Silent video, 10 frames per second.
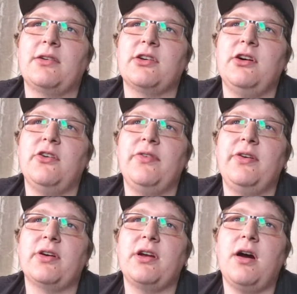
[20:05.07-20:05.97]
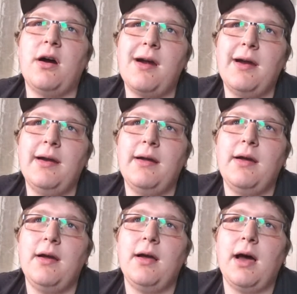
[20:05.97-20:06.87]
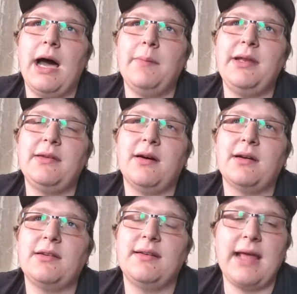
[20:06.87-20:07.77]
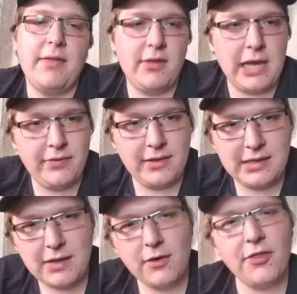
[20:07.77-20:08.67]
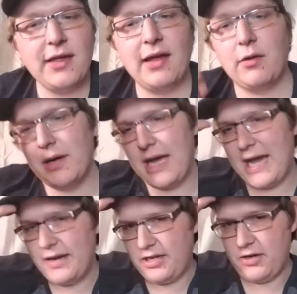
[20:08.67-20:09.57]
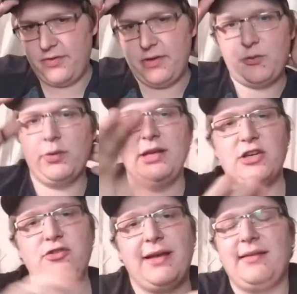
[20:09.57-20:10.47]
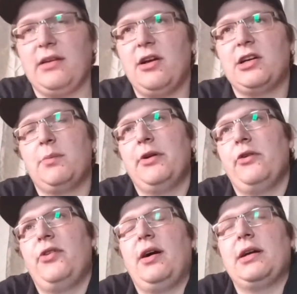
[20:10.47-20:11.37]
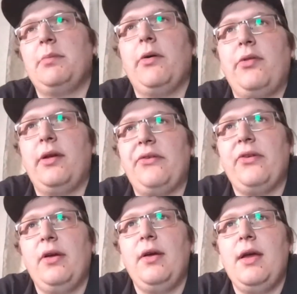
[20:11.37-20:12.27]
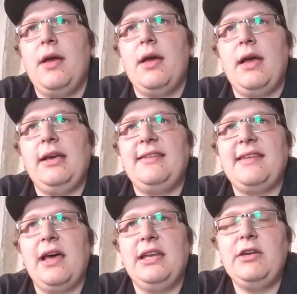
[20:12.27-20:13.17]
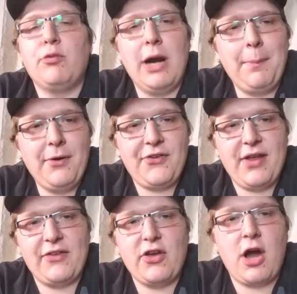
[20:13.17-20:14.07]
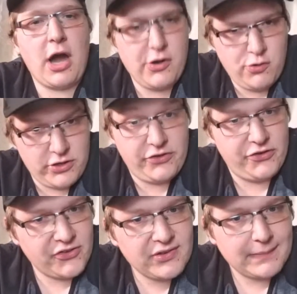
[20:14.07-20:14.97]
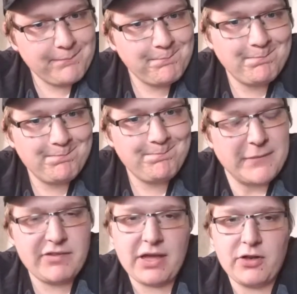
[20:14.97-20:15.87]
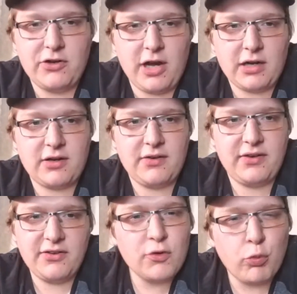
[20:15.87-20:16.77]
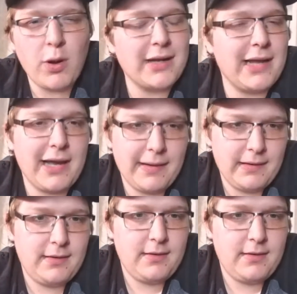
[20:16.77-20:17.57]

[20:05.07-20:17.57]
Dr. Kulvinder Kaur. How many doctors? And another thing I want to add here that was really interesting, Dr. Brittle talked about this. He said he represents hundreds of other doctors. This is one guy.